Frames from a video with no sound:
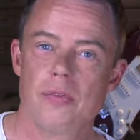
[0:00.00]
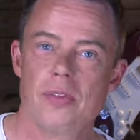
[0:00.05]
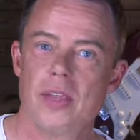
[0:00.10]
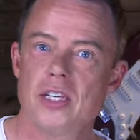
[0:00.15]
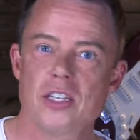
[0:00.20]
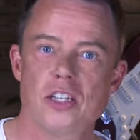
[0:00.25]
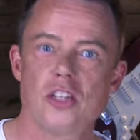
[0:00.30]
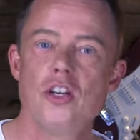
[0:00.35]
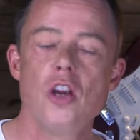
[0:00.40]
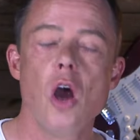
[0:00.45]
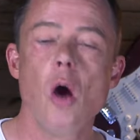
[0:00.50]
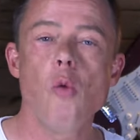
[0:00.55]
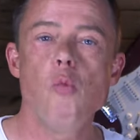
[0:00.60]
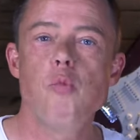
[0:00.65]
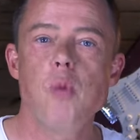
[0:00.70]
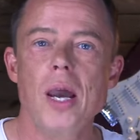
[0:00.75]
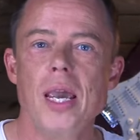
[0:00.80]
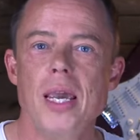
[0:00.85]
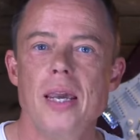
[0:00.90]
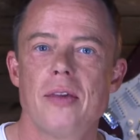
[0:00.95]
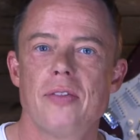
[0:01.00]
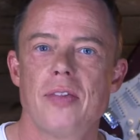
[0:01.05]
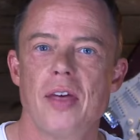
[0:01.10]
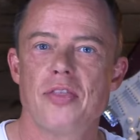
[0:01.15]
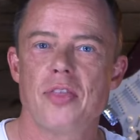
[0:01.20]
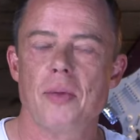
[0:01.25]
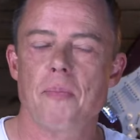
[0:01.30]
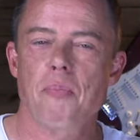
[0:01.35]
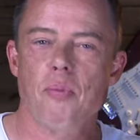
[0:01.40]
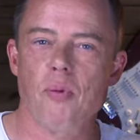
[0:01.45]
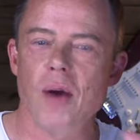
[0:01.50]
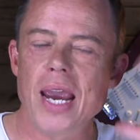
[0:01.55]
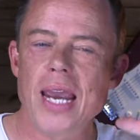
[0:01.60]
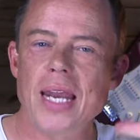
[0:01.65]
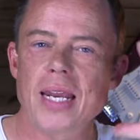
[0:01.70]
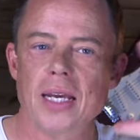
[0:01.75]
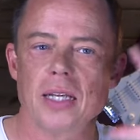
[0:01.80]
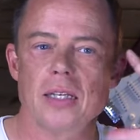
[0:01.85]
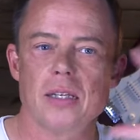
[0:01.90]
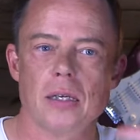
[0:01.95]
there's no way that the
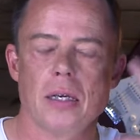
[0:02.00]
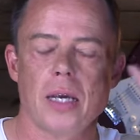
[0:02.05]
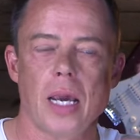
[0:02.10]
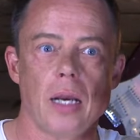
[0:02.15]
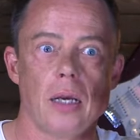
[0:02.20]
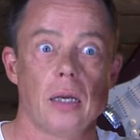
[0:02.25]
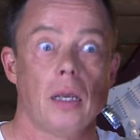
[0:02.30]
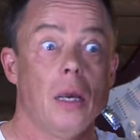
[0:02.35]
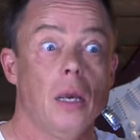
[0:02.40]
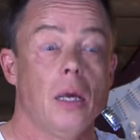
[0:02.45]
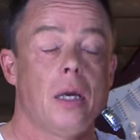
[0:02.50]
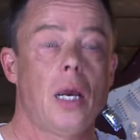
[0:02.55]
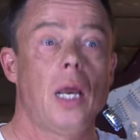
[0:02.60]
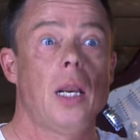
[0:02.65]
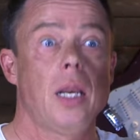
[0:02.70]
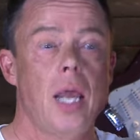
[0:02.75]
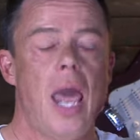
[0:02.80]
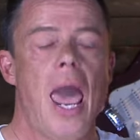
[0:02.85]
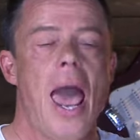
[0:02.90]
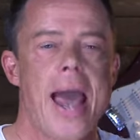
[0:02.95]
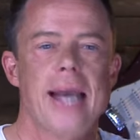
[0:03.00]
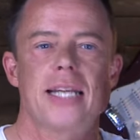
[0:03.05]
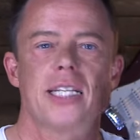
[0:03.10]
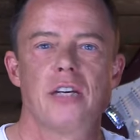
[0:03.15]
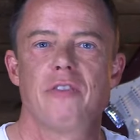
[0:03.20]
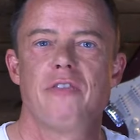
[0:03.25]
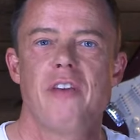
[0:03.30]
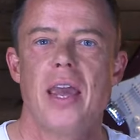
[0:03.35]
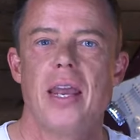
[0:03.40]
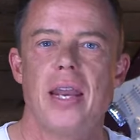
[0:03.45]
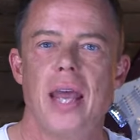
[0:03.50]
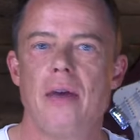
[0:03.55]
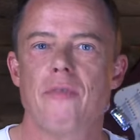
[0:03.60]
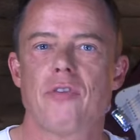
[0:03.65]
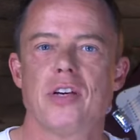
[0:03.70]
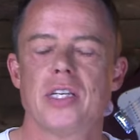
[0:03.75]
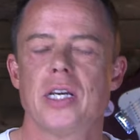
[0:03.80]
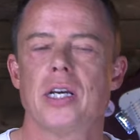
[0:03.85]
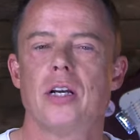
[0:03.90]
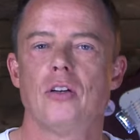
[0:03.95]
brain can activate
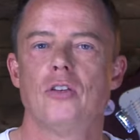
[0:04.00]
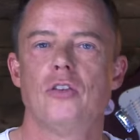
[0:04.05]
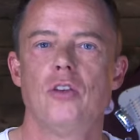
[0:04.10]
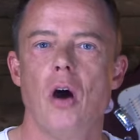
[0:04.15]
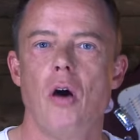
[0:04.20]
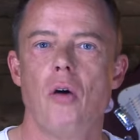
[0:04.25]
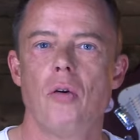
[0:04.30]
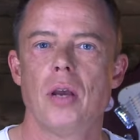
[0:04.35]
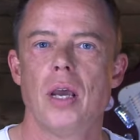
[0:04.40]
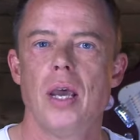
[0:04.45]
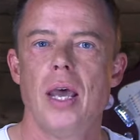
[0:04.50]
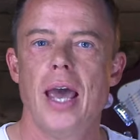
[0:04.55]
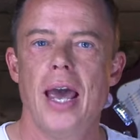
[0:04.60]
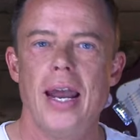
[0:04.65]
every single note